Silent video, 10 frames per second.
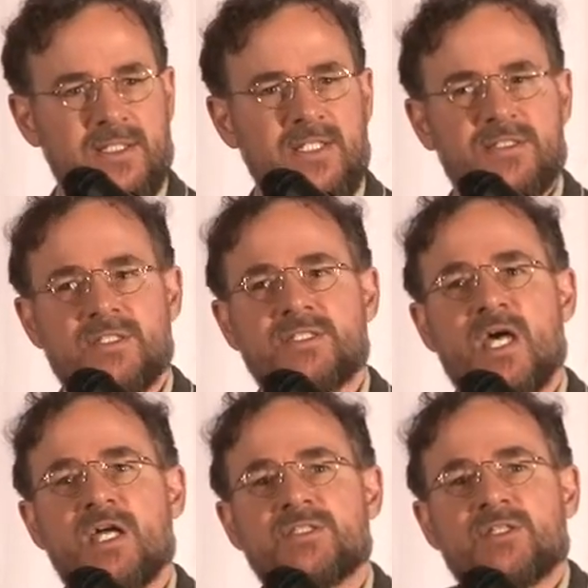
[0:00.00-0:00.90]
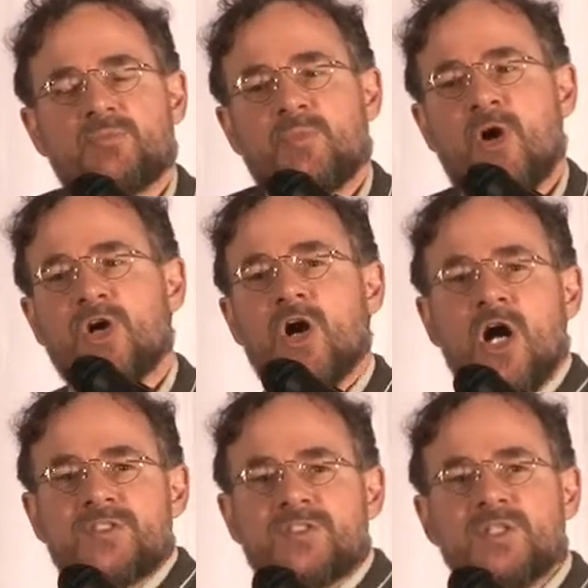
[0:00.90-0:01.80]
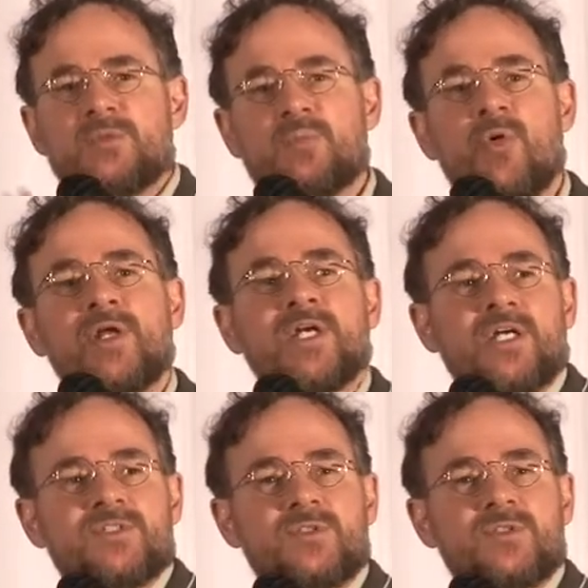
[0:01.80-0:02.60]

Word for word: These are the signs that are constantly pointing us